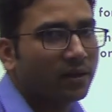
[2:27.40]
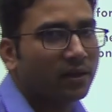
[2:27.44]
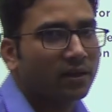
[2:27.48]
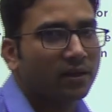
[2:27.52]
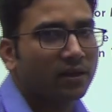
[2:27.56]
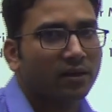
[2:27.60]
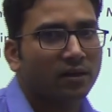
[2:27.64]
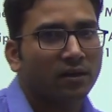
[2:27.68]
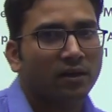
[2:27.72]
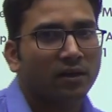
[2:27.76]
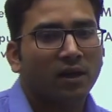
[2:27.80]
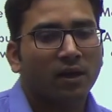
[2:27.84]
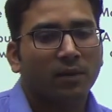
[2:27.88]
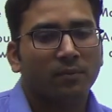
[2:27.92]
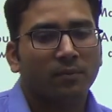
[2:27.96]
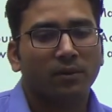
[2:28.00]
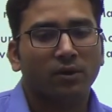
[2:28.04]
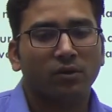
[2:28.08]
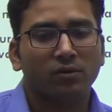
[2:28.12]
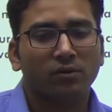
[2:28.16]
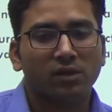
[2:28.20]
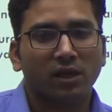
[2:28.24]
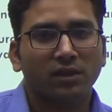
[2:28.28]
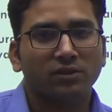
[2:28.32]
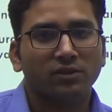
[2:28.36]
area,
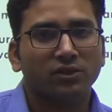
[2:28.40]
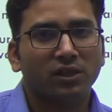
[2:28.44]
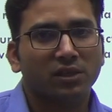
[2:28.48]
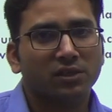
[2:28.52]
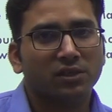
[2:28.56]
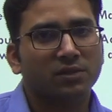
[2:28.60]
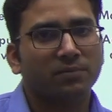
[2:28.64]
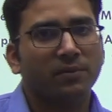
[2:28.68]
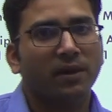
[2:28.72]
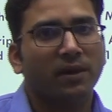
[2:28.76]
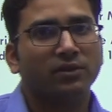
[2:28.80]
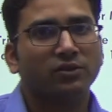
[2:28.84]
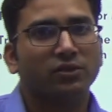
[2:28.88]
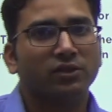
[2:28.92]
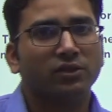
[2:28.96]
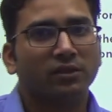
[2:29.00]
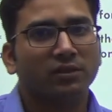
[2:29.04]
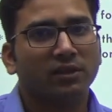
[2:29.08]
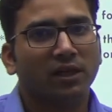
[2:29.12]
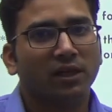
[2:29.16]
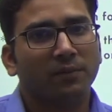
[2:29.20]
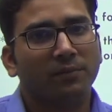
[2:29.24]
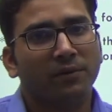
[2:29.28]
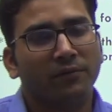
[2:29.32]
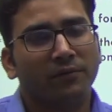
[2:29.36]
because I just mentioned
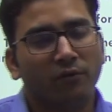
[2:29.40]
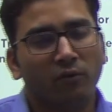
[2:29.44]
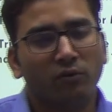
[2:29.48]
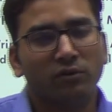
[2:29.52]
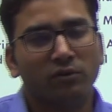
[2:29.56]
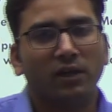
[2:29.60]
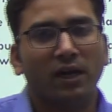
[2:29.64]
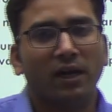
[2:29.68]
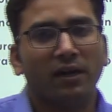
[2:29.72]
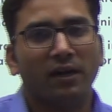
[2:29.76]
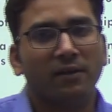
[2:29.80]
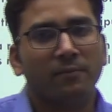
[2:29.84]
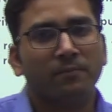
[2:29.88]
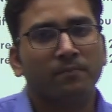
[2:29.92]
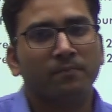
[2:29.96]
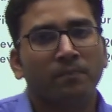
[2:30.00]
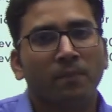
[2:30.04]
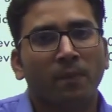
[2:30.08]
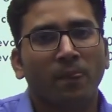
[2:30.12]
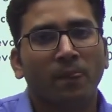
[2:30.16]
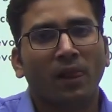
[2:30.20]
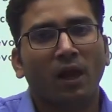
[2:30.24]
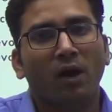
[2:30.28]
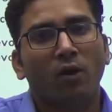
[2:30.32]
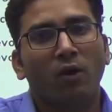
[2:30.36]
that before that,
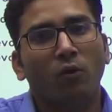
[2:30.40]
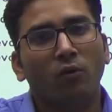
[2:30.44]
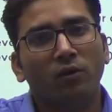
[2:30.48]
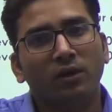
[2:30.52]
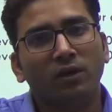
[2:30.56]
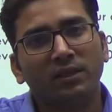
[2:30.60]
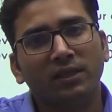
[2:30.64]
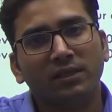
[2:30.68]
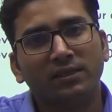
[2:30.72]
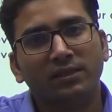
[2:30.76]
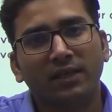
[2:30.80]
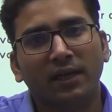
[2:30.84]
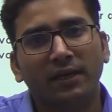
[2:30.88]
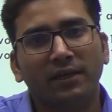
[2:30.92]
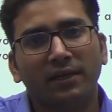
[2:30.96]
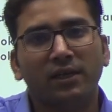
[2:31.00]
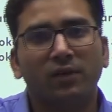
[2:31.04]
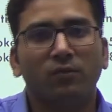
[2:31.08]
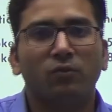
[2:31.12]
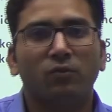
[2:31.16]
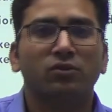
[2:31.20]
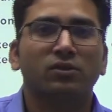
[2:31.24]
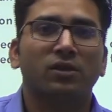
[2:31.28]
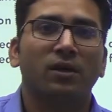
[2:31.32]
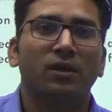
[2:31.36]
only the center
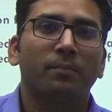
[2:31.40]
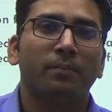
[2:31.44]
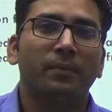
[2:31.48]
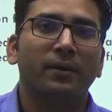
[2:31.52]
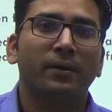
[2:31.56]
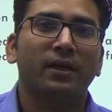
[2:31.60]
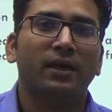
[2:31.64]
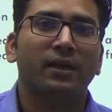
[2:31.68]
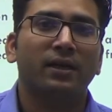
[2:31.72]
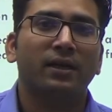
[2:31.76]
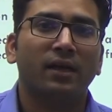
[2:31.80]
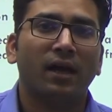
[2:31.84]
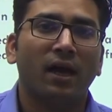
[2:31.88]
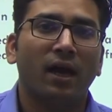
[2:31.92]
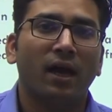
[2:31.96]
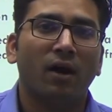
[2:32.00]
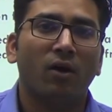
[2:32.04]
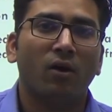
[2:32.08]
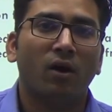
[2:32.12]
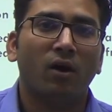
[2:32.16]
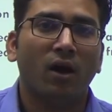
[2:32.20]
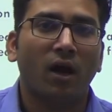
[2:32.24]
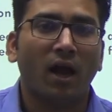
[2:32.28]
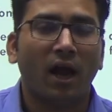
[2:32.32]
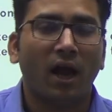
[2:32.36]
was competent
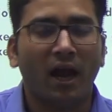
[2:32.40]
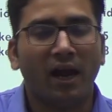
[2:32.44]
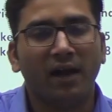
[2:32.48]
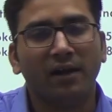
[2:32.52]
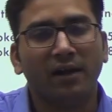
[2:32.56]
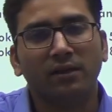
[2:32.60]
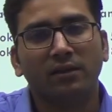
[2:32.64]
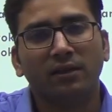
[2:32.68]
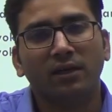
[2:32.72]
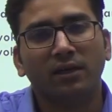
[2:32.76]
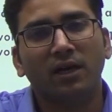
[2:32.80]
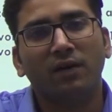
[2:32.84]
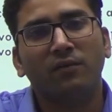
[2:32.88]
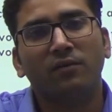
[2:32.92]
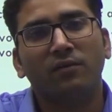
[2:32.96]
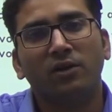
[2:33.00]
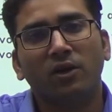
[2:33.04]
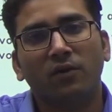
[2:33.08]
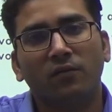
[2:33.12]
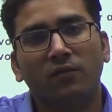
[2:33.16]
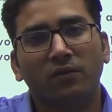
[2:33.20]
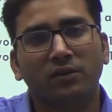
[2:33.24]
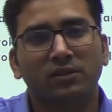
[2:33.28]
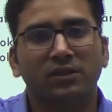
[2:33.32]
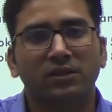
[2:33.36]
and the governor
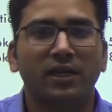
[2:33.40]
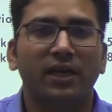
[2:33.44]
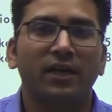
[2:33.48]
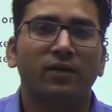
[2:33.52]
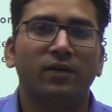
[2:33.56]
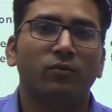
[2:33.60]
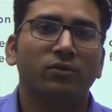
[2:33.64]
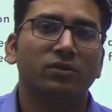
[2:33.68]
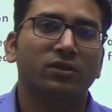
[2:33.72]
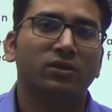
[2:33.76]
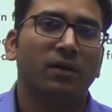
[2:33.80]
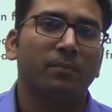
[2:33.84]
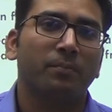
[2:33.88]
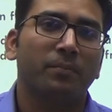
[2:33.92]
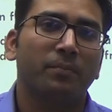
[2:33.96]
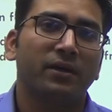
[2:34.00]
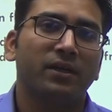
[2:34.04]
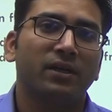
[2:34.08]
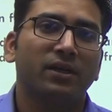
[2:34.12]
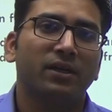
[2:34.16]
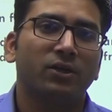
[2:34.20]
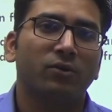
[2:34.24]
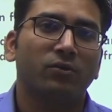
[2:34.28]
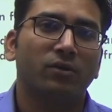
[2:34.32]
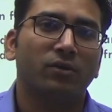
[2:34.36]
of a state was
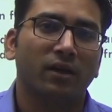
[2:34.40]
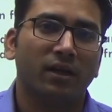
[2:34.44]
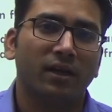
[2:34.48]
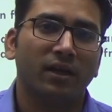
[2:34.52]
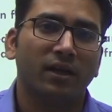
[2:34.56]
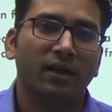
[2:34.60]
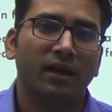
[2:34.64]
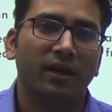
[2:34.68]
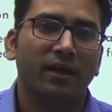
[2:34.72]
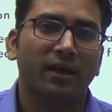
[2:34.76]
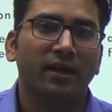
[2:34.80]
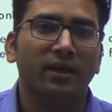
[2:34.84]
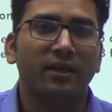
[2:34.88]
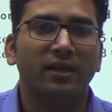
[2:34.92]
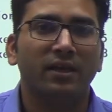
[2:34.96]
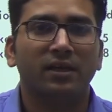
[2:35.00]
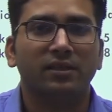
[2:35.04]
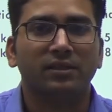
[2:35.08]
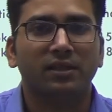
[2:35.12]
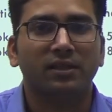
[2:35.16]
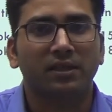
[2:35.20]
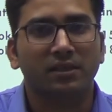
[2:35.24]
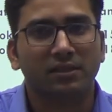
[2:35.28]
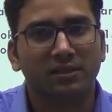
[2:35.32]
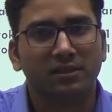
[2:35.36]
competent to declare an area as
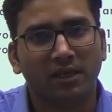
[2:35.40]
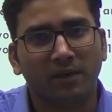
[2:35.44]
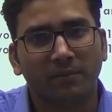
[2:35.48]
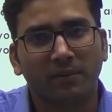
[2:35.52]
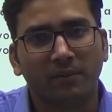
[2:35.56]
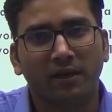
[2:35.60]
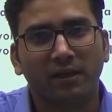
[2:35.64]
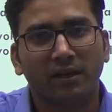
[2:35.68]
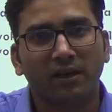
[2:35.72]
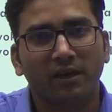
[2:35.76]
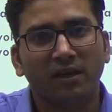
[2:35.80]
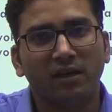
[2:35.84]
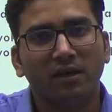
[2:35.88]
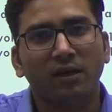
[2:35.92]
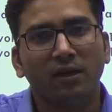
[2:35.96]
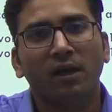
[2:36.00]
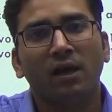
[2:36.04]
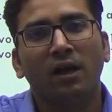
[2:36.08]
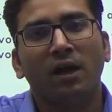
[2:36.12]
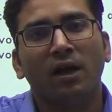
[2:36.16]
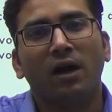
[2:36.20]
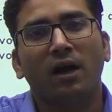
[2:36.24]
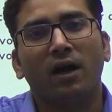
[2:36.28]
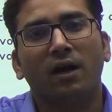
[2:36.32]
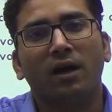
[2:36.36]
a disturbed area
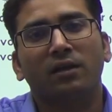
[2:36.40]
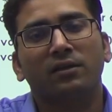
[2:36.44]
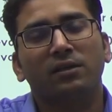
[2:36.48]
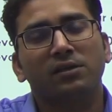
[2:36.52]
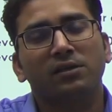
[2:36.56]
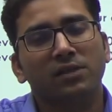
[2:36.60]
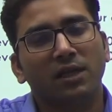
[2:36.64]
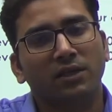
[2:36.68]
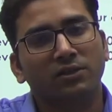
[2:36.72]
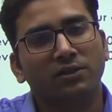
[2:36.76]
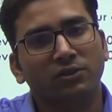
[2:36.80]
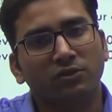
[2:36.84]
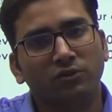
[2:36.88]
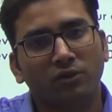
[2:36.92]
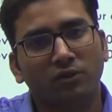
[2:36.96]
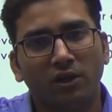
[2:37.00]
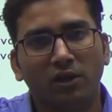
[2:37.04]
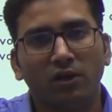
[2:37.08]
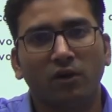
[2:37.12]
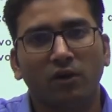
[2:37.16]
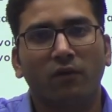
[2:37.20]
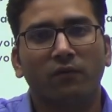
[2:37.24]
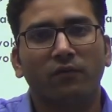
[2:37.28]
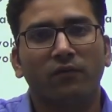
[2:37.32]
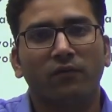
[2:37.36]
under the Section 3
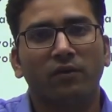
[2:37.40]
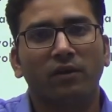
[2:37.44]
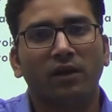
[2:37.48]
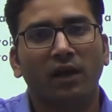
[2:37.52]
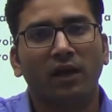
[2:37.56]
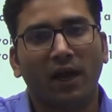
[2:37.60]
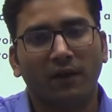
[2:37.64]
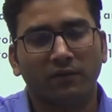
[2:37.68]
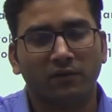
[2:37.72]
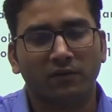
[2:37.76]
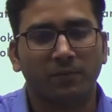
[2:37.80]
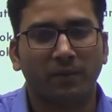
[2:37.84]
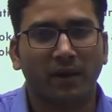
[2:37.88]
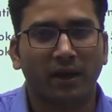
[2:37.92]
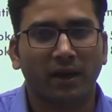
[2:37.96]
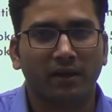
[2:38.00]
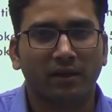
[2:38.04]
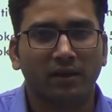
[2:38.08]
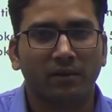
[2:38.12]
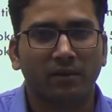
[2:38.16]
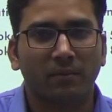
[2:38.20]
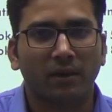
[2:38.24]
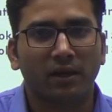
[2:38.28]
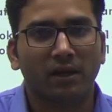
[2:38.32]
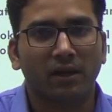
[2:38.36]
of AFSPA Act.
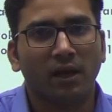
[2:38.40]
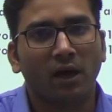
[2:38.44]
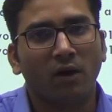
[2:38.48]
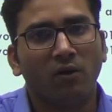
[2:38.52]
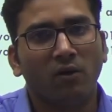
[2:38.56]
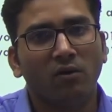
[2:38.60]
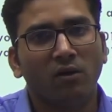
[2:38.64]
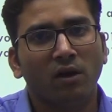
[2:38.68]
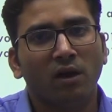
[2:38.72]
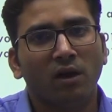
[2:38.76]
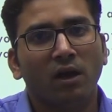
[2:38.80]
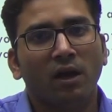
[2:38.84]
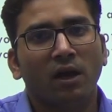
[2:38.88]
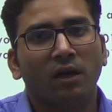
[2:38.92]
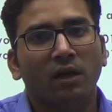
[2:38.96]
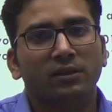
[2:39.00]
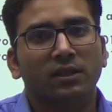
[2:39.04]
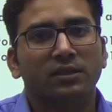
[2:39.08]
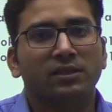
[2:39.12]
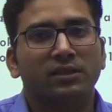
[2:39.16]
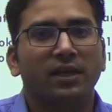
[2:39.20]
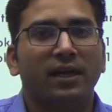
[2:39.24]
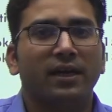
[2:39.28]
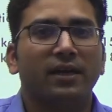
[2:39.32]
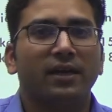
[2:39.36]
But now the
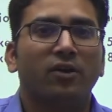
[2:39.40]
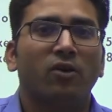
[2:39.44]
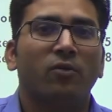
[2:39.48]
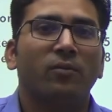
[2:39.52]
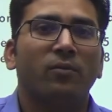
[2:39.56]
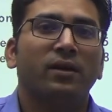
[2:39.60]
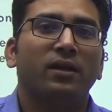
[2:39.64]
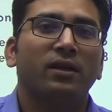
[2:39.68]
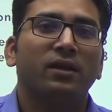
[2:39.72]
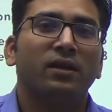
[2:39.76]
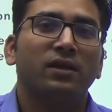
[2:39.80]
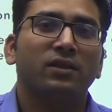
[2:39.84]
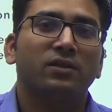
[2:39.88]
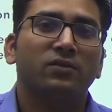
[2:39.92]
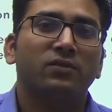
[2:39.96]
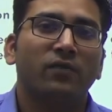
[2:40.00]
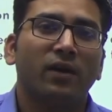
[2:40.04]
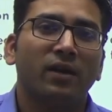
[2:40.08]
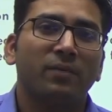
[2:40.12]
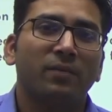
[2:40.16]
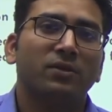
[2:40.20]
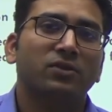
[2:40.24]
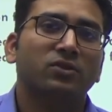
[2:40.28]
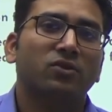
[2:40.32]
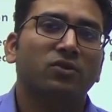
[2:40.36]
state government is
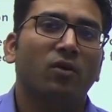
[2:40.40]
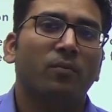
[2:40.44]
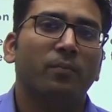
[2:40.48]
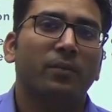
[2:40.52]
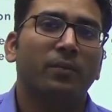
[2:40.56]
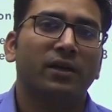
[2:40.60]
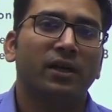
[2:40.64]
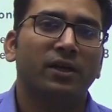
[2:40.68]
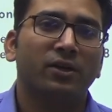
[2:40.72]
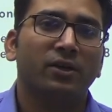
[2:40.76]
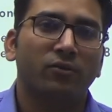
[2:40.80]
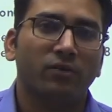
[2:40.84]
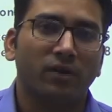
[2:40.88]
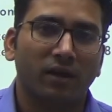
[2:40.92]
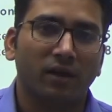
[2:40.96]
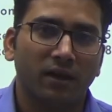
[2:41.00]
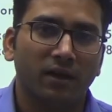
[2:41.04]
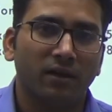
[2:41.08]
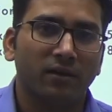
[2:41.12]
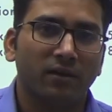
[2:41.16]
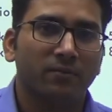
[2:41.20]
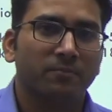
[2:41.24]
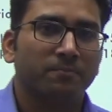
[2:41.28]
very much competent to declare.